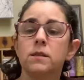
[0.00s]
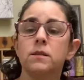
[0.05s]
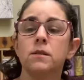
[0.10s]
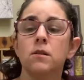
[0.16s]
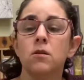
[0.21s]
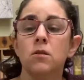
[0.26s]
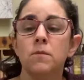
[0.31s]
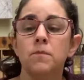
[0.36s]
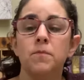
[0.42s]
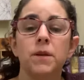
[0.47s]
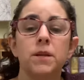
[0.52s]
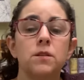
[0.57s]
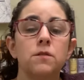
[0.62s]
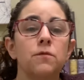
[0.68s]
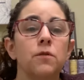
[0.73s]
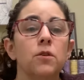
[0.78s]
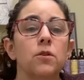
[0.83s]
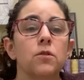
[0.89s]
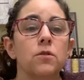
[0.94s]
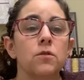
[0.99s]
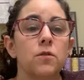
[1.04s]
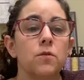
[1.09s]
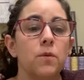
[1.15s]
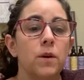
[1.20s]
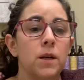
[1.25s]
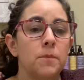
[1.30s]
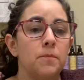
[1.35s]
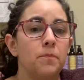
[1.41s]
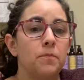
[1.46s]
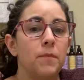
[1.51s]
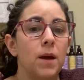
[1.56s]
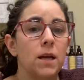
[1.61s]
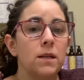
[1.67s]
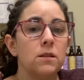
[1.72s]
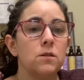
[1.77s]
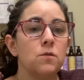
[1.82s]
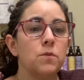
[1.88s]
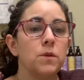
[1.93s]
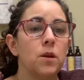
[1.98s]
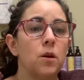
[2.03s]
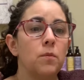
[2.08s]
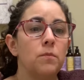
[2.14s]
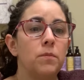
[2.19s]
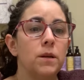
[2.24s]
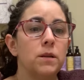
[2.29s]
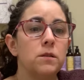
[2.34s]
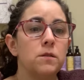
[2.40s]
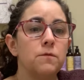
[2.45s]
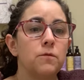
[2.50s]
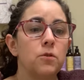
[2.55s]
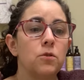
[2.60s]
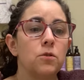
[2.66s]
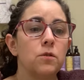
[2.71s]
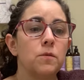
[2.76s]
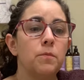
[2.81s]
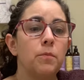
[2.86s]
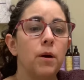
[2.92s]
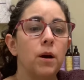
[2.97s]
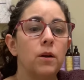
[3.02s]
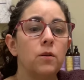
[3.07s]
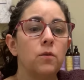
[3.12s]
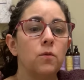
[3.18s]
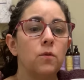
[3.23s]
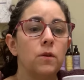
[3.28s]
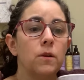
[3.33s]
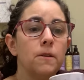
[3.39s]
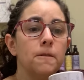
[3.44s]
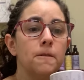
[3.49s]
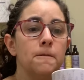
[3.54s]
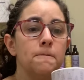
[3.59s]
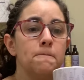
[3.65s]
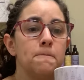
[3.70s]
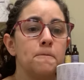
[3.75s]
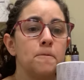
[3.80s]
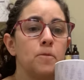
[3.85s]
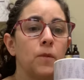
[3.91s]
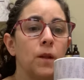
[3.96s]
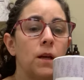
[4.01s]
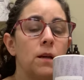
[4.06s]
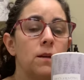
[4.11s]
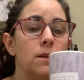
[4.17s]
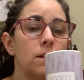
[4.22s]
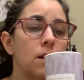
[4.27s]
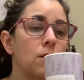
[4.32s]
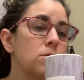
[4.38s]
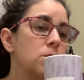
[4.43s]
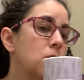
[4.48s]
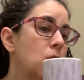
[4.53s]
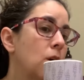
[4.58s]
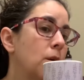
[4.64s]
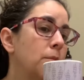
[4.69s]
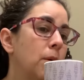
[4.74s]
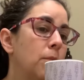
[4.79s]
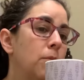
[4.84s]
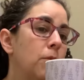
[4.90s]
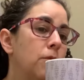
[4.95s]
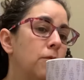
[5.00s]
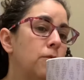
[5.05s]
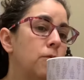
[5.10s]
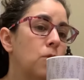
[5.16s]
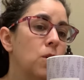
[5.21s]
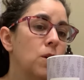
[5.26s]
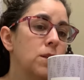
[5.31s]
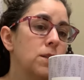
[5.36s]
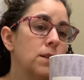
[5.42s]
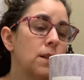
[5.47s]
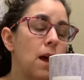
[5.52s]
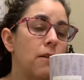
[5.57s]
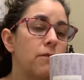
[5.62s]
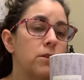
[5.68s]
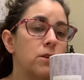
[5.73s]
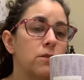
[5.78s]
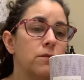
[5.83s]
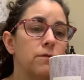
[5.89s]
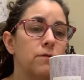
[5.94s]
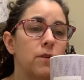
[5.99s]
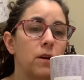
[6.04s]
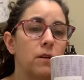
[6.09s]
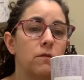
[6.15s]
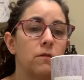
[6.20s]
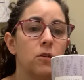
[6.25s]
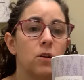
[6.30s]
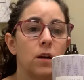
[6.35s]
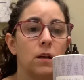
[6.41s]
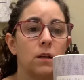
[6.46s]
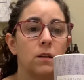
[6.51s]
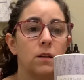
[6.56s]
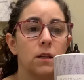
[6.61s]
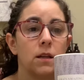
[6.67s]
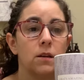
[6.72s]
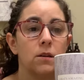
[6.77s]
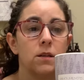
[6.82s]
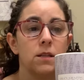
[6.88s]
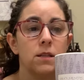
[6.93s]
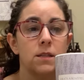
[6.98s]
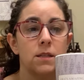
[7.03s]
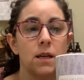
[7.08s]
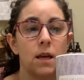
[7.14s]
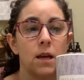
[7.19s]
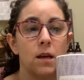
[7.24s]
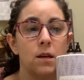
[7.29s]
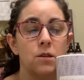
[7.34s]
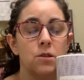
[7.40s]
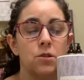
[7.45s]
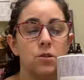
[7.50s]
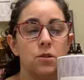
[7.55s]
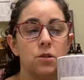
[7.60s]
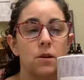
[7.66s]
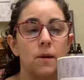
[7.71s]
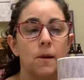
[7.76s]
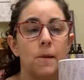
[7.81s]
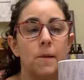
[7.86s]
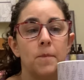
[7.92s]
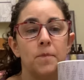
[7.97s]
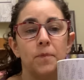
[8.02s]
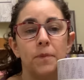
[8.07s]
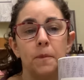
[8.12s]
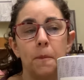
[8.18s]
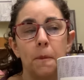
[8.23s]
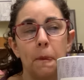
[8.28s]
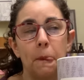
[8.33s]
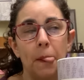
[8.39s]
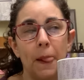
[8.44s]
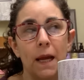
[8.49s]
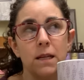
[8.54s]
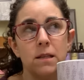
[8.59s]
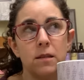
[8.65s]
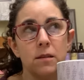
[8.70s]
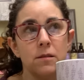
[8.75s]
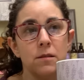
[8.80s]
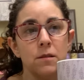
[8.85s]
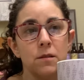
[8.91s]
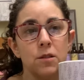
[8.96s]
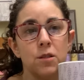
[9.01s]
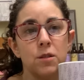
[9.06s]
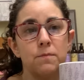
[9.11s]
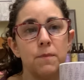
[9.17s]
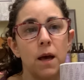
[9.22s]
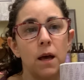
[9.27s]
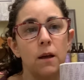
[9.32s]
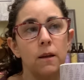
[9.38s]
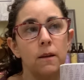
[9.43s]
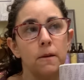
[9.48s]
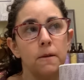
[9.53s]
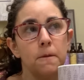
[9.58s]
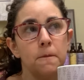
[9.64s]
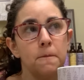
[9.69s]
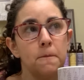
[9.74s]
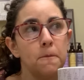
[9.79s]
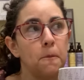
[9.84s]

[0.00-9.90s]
is our Blissful Earth one. It matches with our Blissful Earth body oil that I was talking about before. It's lavender, vetiver, and clary sage. It doesn't smell